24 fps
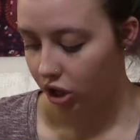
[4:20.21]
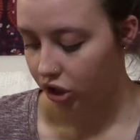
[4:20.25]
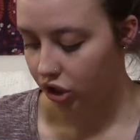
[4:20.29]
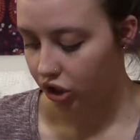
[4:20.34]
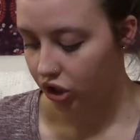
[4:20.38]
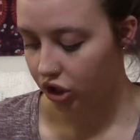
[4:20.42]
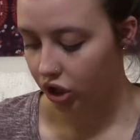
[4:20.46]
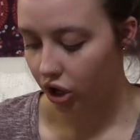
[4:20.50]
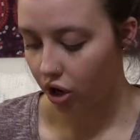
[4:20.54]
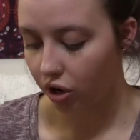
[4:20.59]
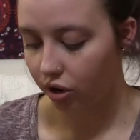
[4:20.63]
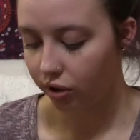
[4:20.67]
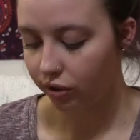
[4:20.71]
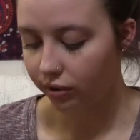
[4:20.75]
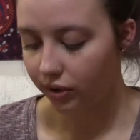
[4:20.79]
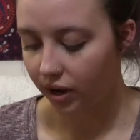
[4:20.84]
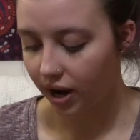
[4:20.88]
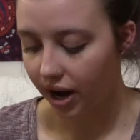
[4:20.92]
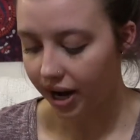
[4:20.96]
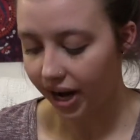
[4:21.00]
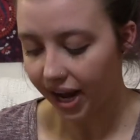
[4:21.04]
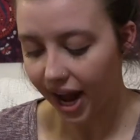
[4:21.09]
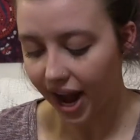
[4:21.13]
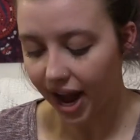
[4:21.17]

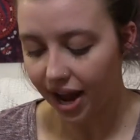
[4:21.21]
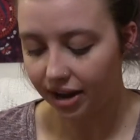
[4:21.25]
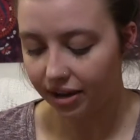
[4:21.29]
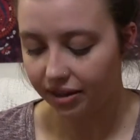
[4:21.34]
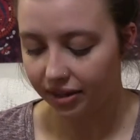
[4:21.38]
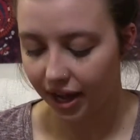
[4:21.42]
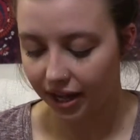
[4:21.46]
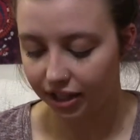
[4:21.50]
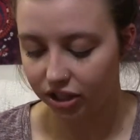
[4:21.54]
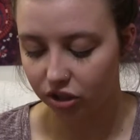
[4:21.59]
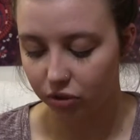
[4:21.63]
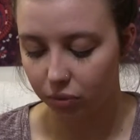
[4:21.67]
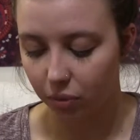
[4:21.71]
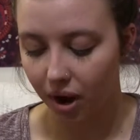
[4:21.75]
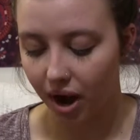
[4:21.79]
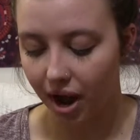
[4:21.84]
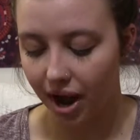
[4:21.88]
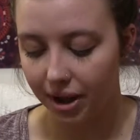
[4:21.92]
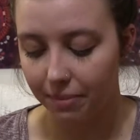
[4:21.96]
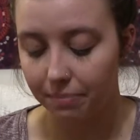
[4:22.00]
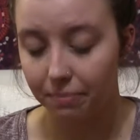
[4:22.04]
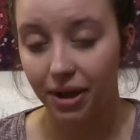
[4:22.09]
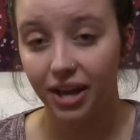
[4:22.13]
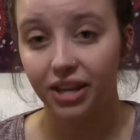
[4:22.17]
So again, that's
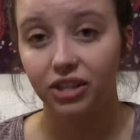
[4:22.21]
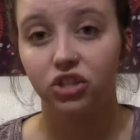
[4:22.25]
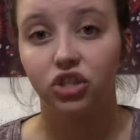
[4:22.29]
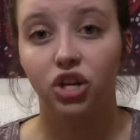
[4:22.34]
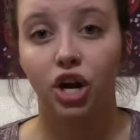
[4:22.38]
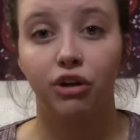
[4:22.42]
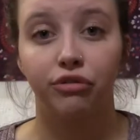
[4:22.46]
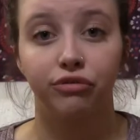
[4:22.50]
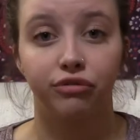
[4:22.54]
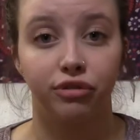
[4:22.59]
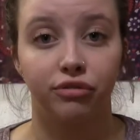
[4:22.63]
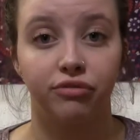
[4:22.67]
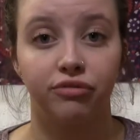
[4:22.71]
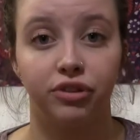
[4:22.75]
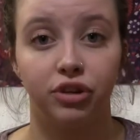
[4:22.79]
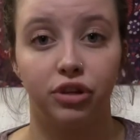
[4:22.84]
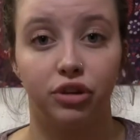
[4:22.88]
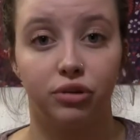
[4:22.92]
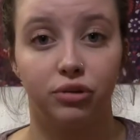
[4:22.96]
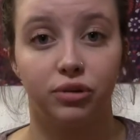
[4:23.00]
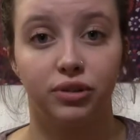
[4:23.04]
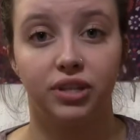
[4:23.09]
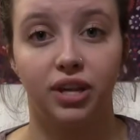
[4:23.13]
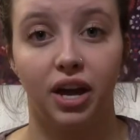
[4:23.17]
why, based off
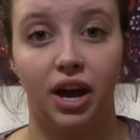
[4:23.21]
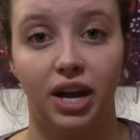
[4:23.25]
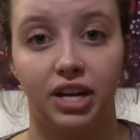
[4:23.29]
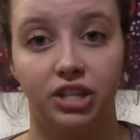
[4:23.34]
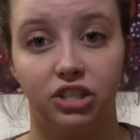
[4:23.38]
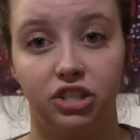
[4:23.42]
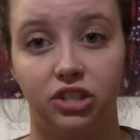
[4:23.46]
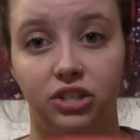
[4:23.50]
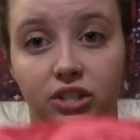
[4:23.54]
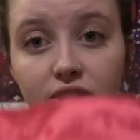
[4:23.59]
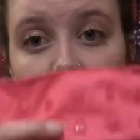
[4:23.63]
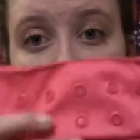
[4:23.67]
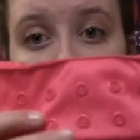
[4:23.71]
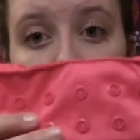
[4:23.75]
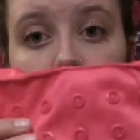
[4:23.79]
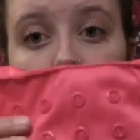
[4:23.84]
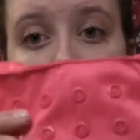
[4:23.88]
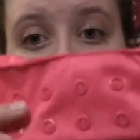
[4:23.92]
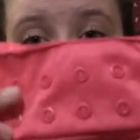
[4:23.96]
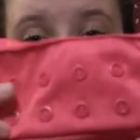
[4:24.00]
reviews, I just stuck